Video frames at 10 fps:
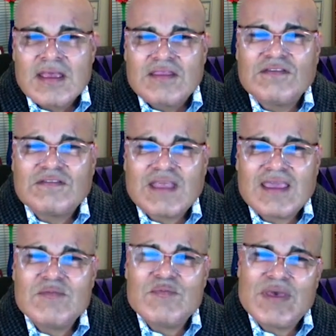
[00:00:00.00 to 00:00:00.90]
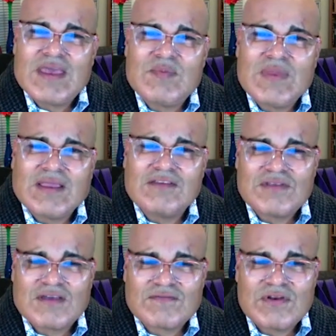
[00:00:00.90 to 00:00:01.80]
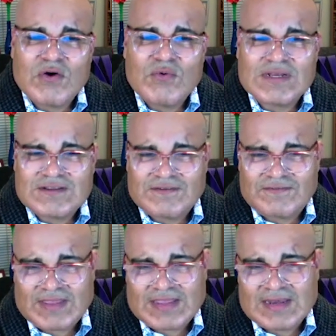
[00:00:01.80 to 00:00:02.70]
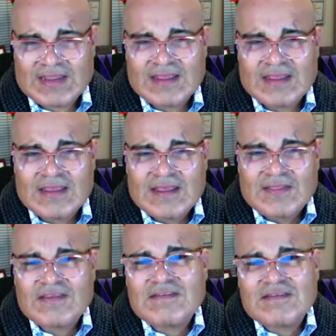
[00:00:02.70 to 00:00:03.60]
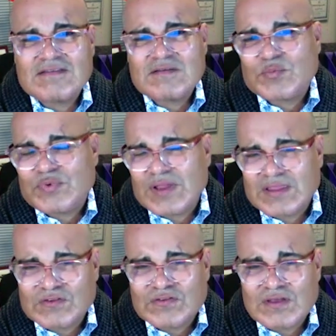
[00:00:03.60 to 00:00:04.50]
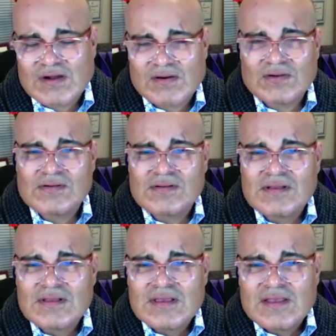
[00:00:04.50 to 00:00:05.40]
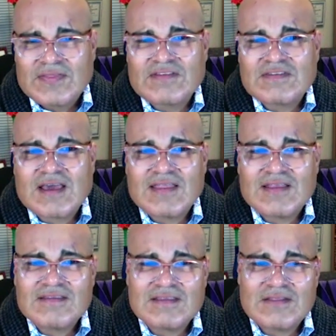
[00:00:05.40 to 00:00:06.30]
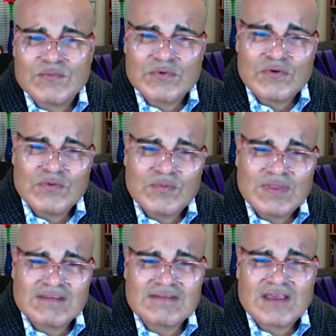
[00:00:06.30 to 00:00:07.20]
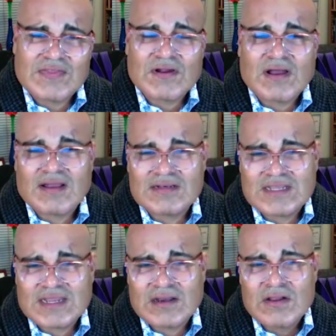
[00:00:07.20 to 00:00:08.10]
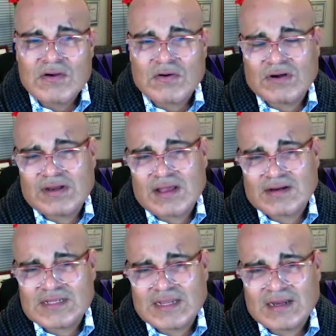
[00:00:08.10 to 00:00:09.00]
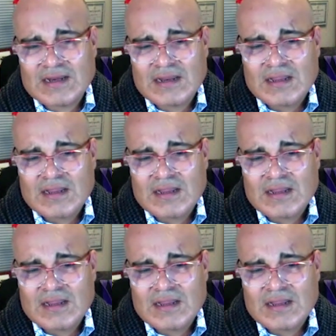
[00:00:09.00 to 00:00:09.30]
You stay in bed because you have no one to feed. This doesn't bring you sorrow. The silence in the room is neither haunting or daunting.